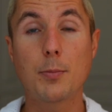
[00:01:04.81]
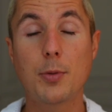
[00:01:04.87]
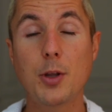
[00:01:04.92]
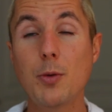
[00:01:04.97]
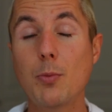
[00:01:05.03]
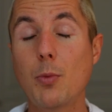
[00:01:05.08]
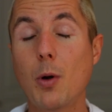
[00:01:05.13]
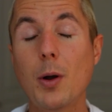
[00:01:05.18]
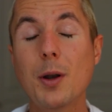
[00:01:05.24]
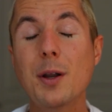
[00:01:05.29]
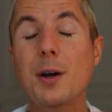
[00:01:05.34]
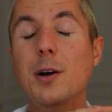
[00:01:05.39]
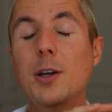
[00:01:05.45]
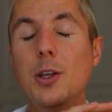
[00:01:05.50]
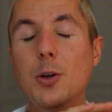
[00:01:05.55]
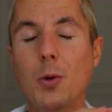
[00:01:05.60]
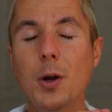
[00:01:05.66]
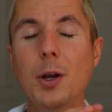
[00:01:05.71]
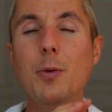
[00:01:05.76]
You
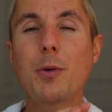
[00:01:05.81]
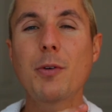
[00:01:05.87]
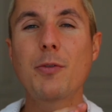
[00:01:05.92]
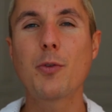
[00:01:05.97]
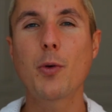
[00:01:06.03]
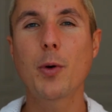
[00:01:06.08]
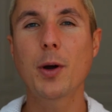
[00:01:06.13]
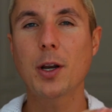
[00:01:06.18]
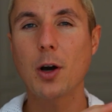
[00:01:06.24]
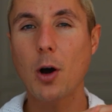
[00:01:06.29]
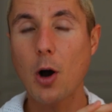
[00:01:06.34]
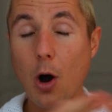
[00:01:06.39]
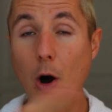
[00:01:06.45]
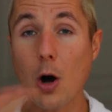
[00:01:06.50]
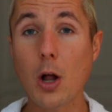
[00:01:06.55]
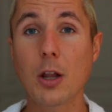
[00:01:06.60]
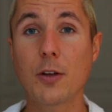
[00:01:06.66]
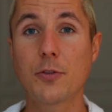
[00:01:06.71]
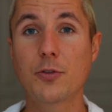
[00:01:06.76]
wanna avoid
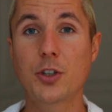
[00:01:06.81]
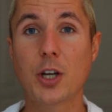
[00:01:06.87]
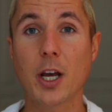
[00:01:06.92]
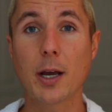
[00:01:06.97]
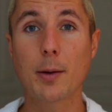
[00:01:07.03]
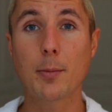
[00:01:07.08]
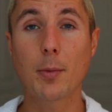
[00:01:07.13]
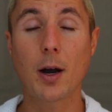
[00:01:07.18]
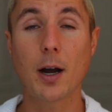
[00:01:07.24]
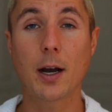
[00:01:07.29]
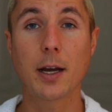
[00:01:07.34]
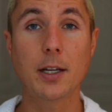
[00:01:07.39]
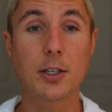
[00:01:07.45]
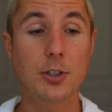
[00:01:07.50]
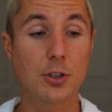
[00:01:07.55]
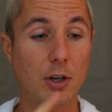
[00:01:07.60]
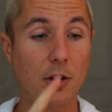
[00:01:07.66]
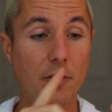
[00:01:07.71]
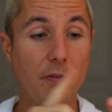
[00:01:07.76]
all of Chiang Mai
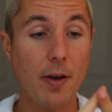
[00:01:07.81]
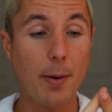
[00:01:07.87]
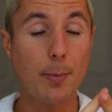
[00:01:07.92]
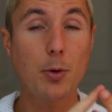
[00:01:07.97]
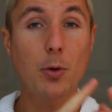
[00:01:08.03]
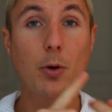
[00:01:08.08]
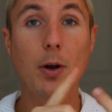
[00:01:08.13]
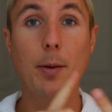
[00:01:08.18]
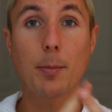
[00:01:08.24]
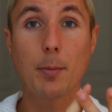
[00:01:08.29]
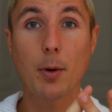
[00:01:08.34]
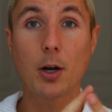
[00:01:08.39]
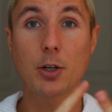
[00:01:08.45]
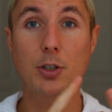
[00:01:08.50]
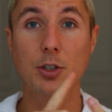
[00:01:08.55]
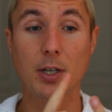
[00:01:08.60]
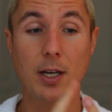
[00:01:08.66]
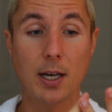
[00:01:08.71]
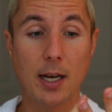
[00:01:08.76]
during February,
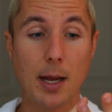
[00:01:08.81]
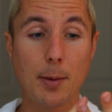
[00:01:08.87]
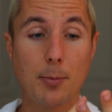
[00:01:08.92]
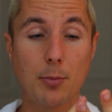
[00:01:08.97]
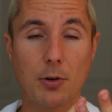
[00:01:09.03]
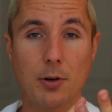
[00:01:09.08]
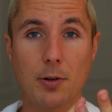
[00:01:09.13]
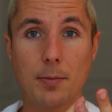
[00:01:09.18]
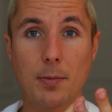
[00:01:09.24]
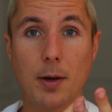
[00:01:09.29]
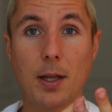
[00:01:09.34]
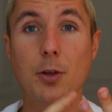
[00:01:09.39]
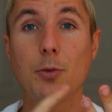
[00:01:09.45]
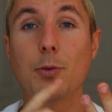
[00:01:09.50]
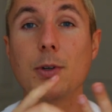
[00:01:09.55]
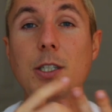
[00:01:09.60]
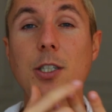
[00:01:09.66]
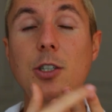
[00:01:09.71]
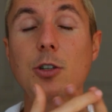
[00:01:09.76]
March, and April. And the
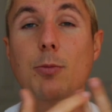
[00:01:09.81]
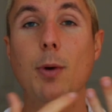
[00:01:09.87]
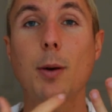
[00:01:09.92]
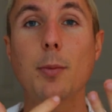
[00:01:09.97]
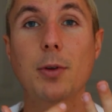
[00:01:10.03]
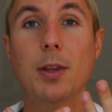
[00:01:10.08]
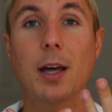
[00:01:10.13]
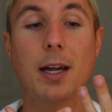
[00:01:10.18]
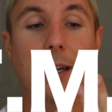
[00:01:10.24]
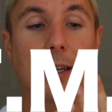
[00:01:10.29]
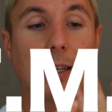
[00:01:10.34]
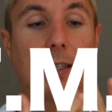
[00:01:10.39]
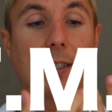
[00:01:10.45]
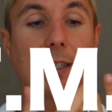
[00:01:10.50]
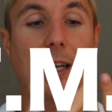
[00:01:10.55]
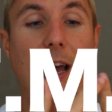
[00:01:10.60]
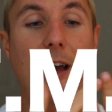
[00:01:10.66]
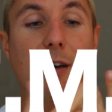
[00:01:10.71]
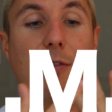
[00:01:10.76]
reason you remember that
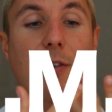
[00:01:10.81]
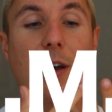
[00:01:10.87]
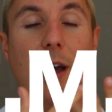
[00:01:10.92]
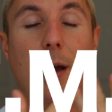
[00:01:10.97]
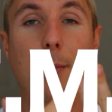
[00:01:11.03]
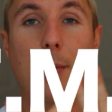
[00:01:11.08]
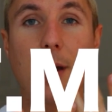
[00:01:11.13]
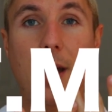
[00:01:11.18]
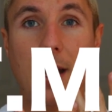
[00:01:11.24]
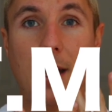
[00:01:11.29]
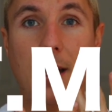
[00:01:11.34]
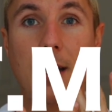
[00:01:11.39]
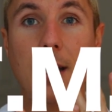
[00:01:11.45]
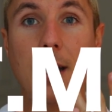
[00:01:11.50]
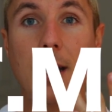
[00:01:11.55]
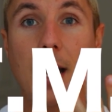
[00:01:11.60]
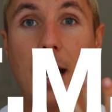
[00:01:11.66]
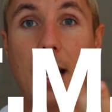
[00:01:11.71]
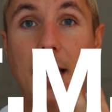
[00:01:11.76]
is FMA,
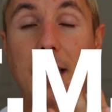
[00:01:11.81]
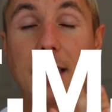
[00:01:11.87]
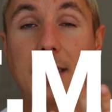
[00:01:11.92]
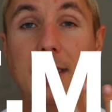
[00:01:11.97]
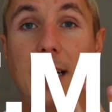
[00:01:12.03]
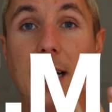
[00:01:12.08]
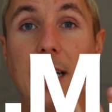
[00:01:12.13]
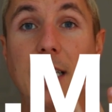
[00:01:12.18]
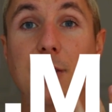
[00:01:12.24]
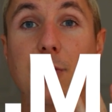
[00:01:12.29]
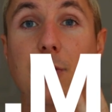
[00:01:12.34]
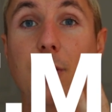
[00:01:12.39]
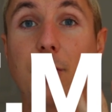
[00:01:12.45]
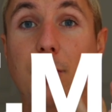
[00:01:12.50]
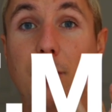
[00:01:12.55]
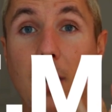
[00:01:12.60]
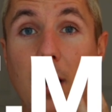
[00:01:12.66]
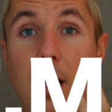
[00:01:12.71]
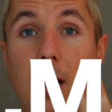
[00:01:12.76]
and that stands for
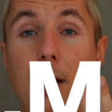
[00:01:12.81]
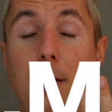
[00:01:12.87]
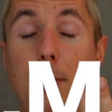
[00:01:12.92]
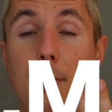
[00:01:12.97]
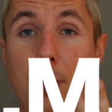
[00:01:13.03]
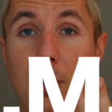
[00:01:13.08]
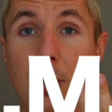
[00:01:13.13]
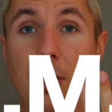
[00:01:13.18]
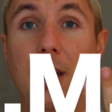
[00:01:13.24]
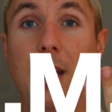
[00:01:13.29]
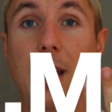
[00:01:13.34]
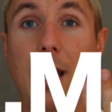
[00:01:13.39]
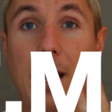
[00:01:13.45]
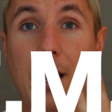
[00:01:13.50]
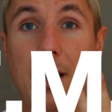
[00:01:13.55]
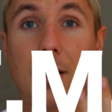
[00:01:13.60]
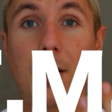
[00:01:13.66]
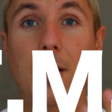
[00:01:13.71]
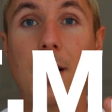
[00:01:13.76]
fuck murky
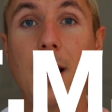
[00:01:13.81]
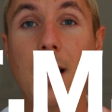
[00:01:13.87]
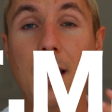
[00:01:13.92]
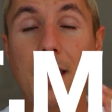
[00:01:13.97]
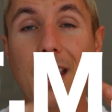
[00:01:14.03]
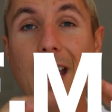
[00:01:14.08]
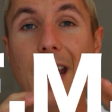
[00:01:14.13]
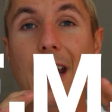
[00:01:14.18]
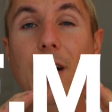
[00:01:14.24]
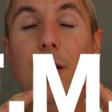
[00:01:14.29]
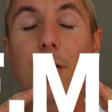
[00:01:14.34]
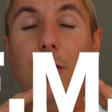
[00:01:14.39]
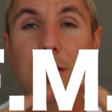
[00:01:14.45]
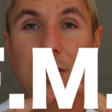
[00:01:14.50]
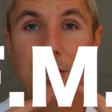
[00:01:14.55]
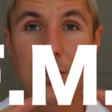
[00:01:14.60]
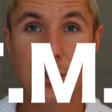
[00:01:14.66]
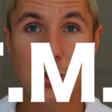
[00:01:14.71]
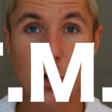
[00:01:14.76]
air. The air
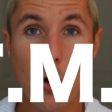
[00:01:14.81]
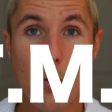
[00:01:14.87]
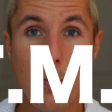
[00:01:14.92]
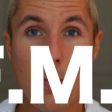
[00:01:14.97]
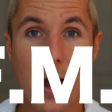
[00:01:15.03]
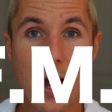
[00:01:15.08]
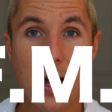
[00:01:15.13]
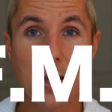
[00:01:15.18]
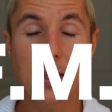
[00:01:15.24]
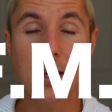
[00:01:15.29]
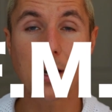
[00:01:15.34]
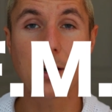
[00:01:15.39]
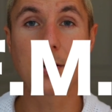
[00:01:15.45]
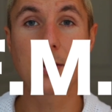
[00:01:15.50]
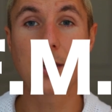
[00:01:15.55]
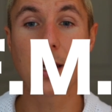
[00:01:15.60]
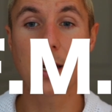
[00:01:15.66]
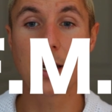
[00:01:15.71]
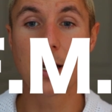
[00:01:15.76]
is so bad
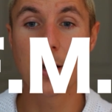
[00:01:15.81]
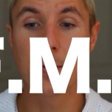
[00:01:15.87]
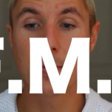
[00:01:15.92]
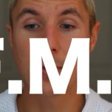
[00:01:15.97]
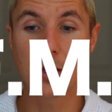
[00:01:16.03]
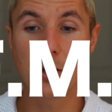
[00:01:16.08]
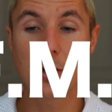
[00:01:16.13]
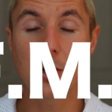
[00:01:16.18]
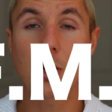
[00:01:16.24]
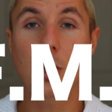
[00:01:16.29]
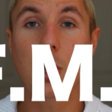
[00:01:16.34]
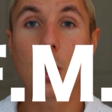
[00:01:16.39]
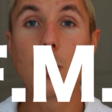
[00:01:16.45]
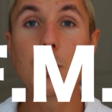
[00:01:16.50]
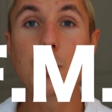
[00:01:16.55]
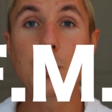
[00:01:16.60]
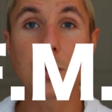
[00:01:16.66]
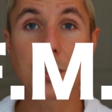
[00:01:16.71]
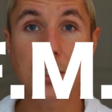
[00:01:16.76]
there that your
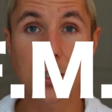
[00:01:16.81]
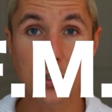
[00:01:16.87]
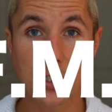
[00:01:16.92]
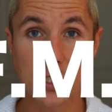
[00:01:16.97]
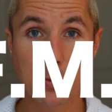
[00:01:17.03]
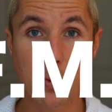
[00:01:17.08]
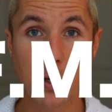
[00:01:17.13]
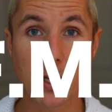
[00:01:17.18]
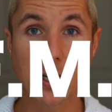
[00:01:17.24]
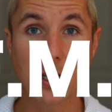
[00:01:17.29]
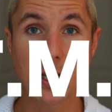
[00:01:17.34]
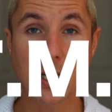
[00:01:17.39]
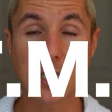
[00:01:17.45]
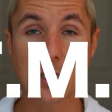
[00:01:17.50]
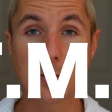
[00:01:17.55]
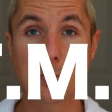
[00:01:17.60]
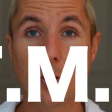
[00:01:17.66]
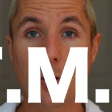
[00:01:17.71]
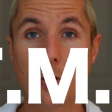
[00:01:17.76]
clothes will start smelling
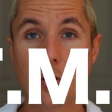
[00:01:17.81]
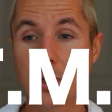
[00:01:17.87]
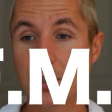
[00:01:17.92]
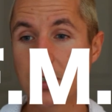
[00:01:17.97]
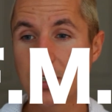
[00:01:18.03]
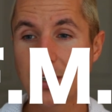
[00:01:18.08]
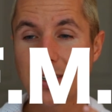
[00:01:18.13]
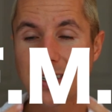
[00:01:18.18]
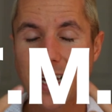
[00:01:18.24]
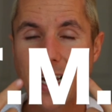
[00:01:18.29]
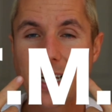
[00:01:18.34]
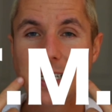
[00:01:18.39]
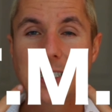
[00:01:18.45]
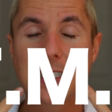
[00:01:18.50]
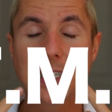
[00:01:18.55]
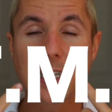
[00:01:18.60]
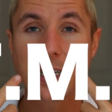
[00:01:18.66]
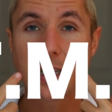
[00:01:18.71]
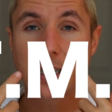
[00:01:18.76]
like smoke. You'll start
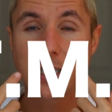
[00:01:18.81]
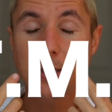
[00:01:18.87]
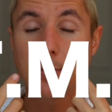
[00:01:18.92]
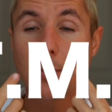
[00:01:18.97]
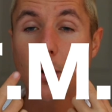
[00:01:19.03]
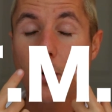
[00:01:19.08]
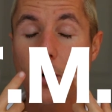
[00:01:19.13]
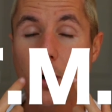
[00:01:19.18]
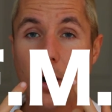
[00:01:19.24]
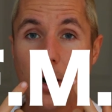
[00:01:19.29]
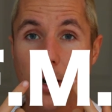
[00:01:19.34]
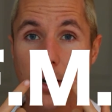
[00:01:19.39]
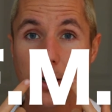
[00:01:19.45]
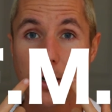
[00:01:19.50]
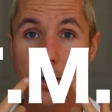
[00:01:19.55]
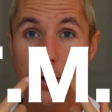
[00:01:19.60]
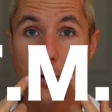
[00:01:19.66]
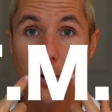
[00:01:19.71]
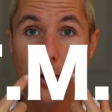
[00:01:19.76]
tasting the smoke
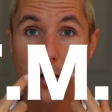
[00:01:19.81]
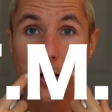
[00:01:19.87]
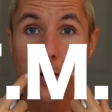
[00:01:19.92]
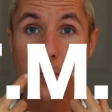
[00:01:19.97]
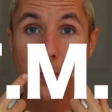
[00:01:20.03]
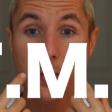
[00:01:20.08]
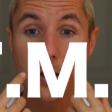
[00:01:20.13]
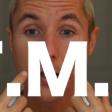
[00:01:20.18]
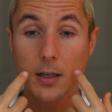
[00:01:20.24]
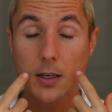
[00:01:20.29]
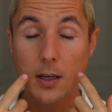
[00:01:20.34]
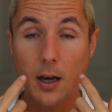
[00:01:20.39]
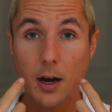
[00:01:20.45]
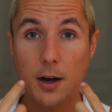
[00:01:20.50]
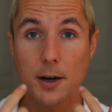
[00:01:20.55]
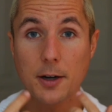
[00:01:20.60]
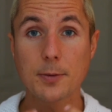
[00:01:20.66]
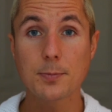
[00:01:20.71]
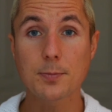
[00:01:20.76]
on your
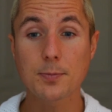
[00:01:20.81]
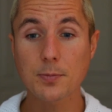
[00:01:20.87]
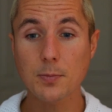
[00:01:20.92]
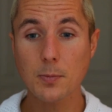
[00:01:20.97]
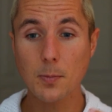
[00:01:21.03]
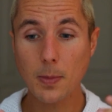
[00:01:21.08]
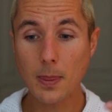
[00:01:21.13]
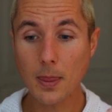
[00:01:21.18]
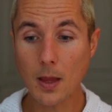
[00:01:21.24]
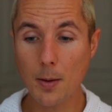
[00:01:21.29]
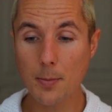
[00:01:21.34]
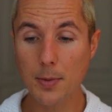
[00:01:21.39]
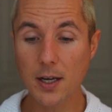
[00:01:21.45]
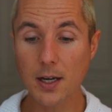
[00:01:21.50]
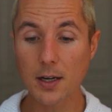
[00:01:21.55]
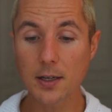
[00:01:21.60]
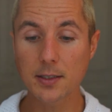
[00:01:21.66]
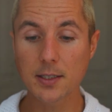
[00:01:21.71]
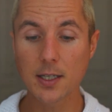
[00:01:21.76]
tongue
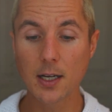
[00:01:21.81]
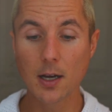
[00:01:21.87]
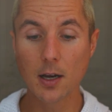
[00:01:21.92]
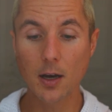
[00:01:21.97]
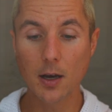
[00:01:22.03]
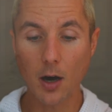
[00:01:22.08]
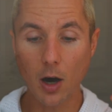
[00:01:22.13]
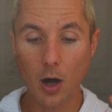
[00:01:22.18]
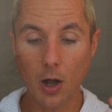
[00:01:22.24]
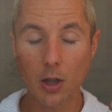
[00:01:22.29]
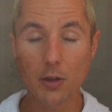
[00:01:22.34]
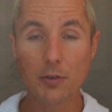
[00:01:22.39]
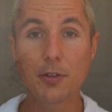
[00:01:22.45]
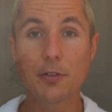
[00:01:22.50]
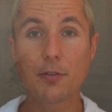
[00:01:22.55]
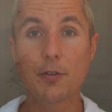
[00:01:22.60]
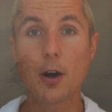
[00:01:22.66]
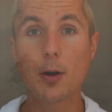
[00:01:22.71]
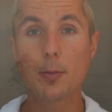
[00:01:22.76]
because all
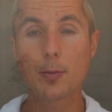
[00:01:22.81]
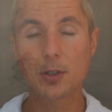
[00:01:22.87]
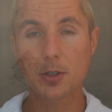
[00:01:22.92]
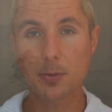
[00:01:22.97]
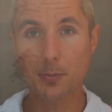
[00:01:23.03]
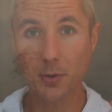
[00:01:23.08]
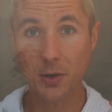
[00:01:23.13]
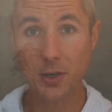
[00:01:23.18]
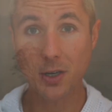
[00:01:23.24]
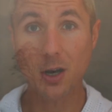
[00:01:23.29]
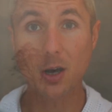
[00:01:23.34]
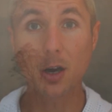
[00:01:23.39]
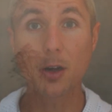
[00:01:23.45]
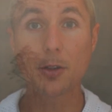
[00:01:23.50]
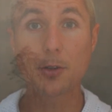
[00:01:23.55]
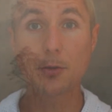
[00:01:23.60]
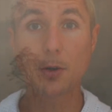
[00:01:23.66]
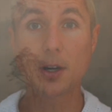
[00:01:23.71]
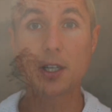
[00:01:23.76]
the farmers are burning
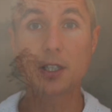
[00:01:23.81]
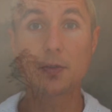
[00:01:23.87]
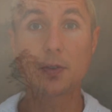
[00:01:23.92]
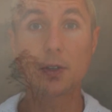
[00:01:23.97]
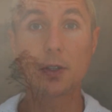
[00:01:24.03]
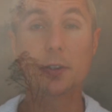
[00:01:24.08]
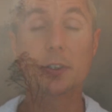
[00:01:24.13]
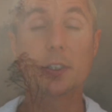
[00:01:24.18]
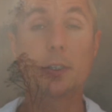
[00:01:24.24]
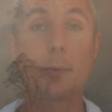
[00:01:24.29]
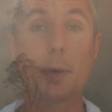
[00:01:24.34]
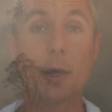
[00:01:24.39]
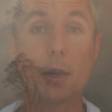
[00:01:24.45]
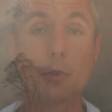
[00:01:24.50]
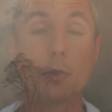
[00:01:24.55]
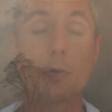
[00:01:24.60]
all the rice fields to make